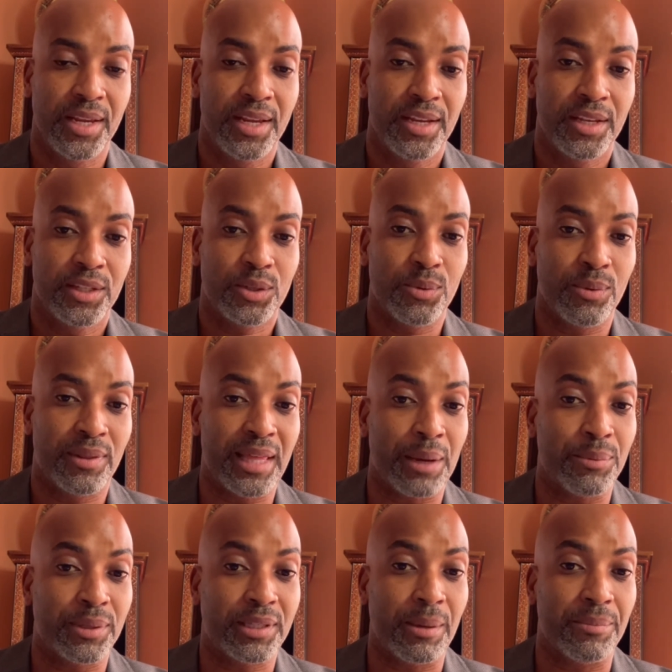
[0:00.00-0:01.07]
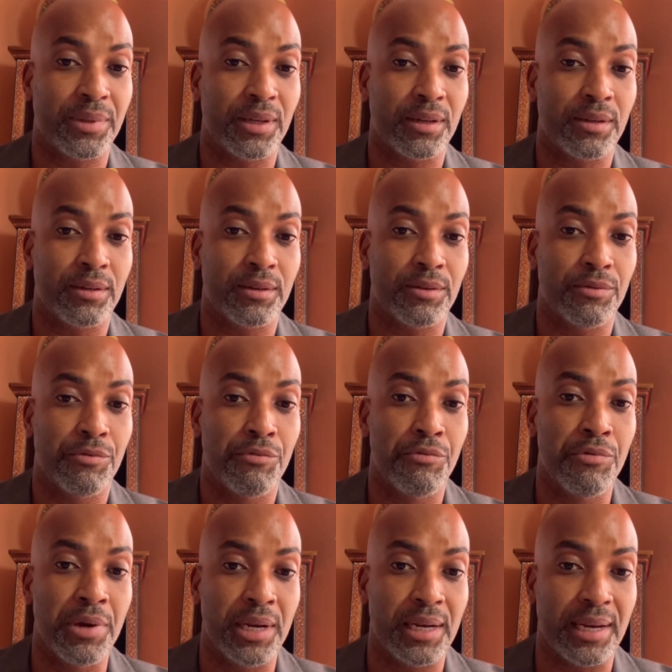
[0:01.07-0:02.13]
So that was something
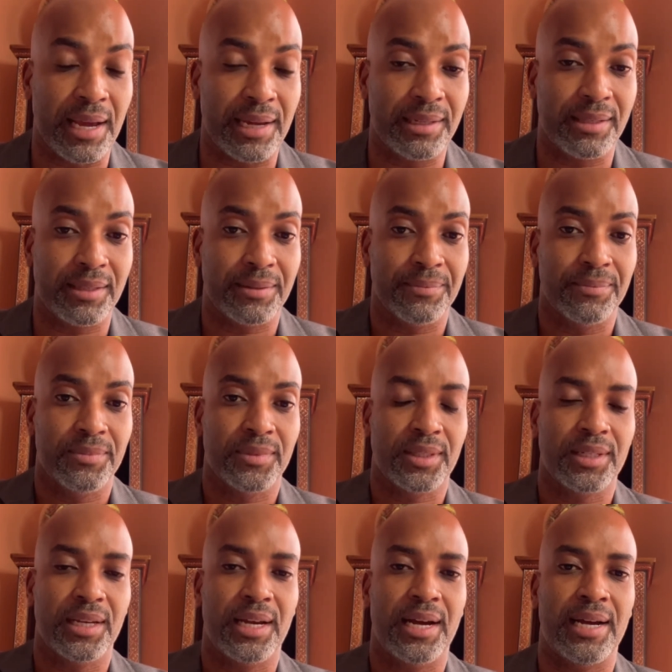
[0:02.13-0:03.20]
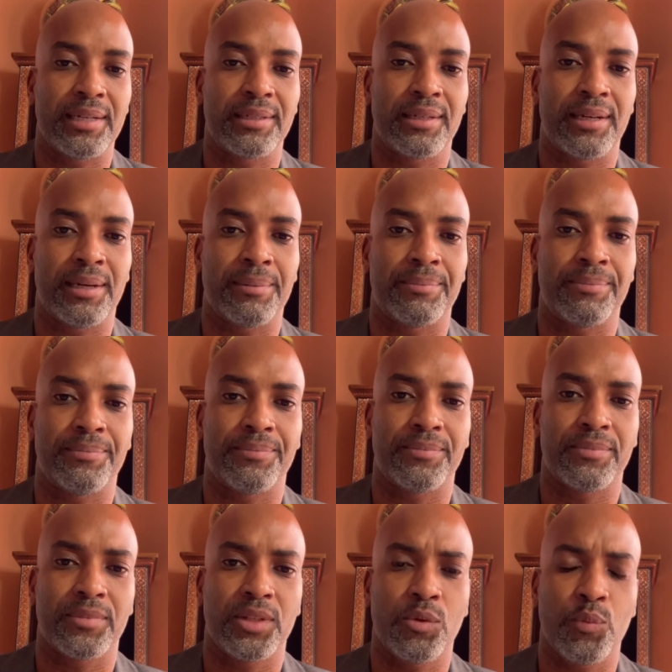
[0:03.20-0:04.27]
really nice, and
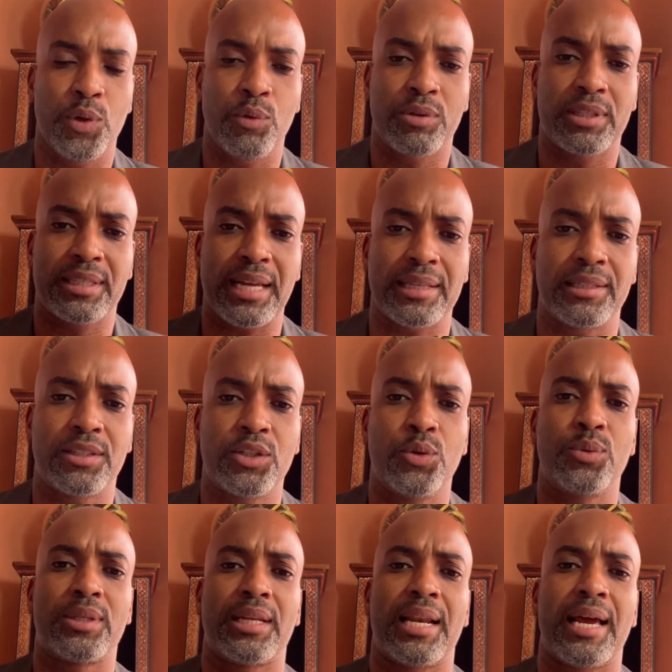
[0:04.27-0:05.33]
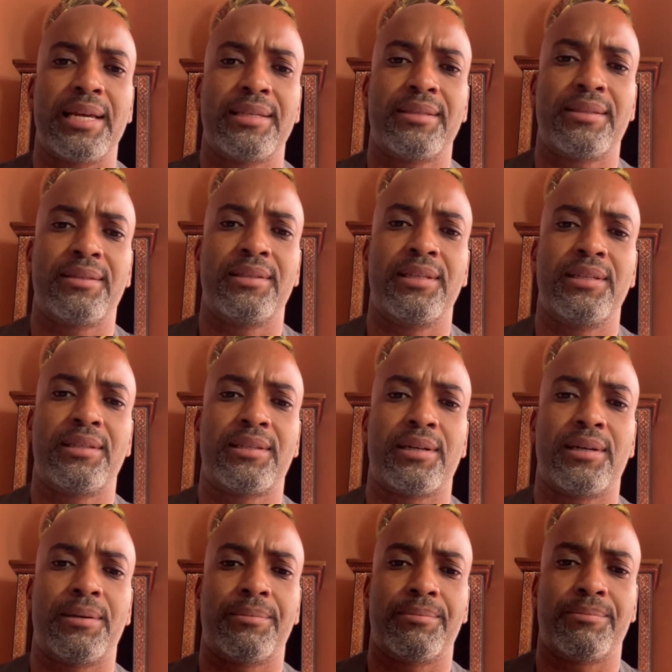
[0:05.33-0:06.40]
we started to utilize these
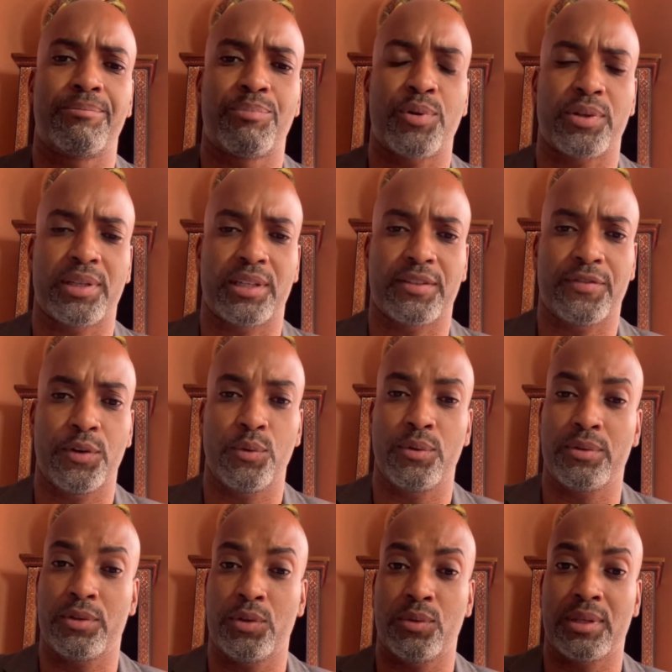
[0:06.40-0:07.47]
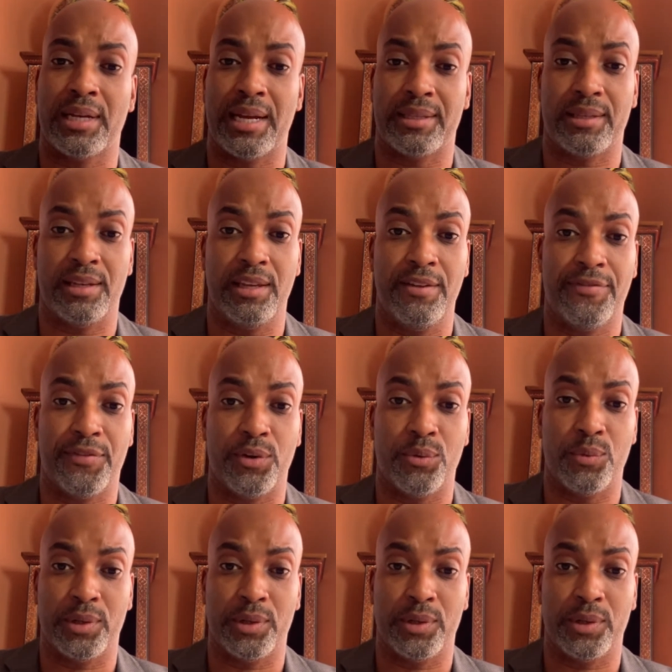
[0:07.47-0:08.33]
process flows utilizing eFlow, which